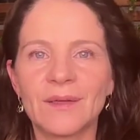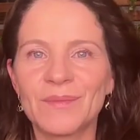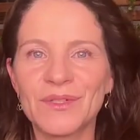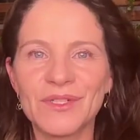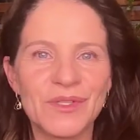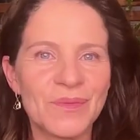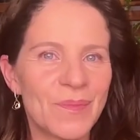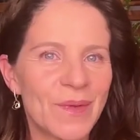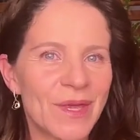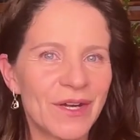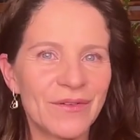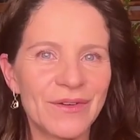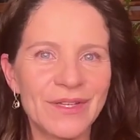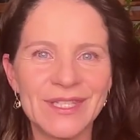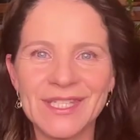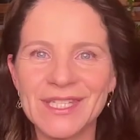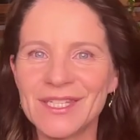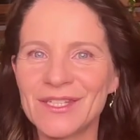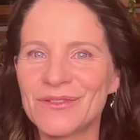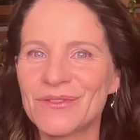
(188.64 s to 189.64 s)

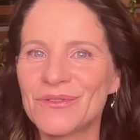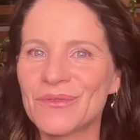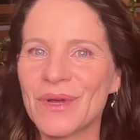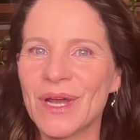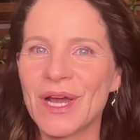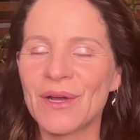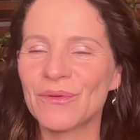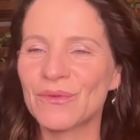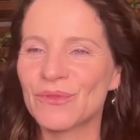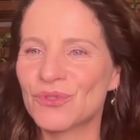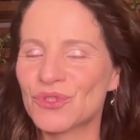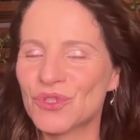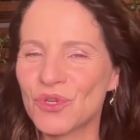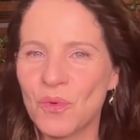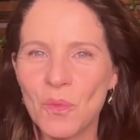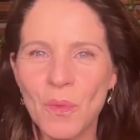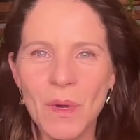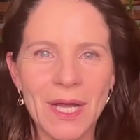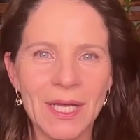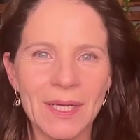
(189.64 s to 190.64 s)
prosperity, to how you
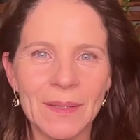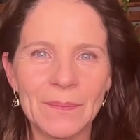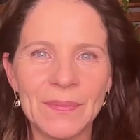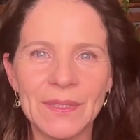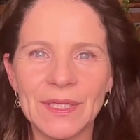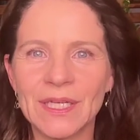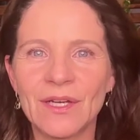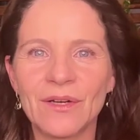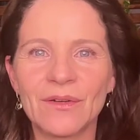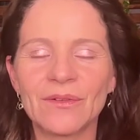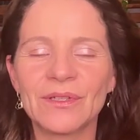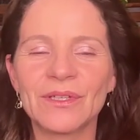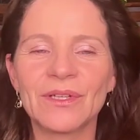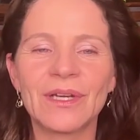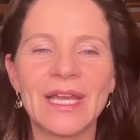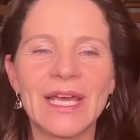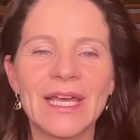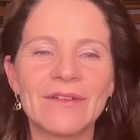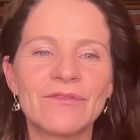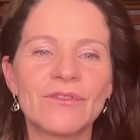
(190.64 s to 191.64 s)
show up, your
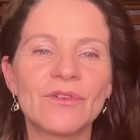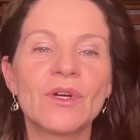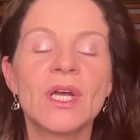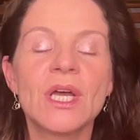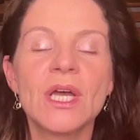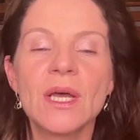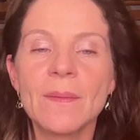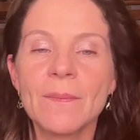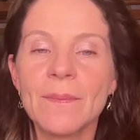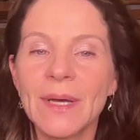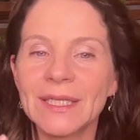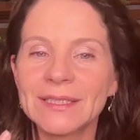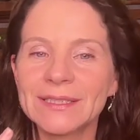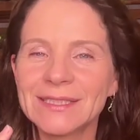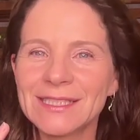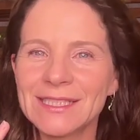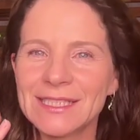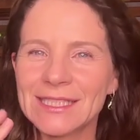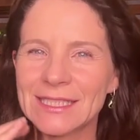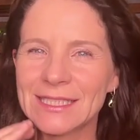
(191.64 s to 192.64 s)
level.
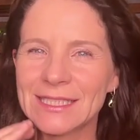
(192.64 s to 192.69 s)
But